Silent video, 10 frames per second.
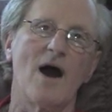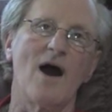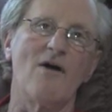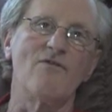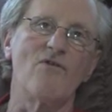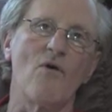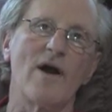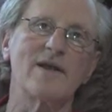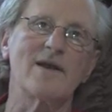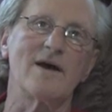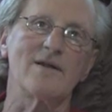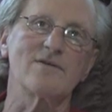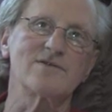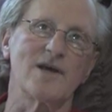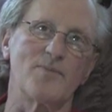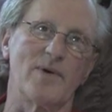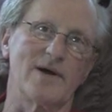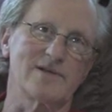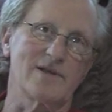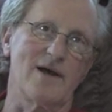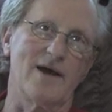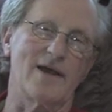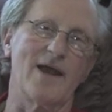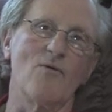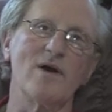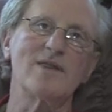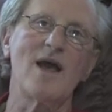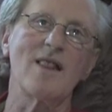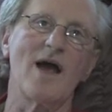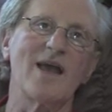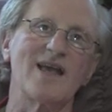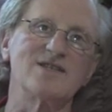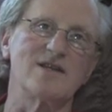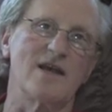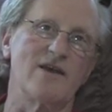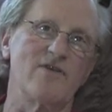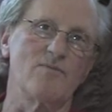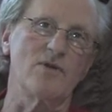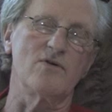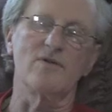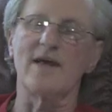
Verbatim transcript: avoid colors that bugs like, and what they like is navy blue.